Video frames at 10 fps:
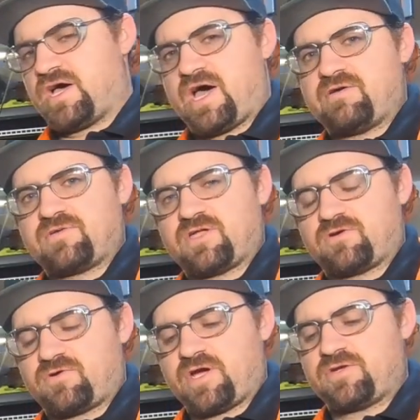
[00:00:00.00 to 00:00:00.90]
I've got a
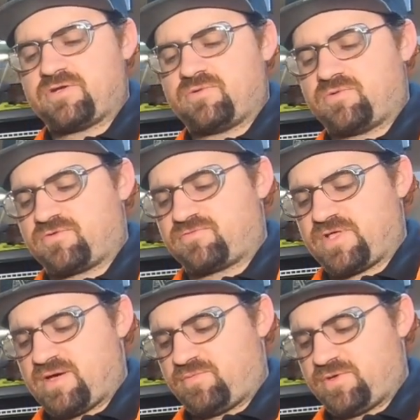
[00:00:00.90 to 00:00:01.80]
grinder with a
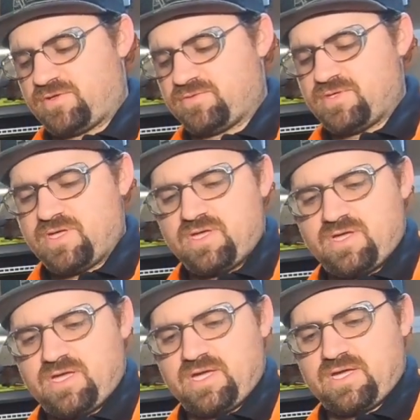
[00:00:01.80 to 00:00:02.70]
flat wheel
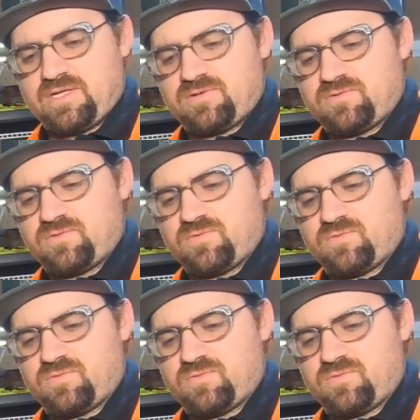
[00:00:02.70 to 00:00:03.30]
and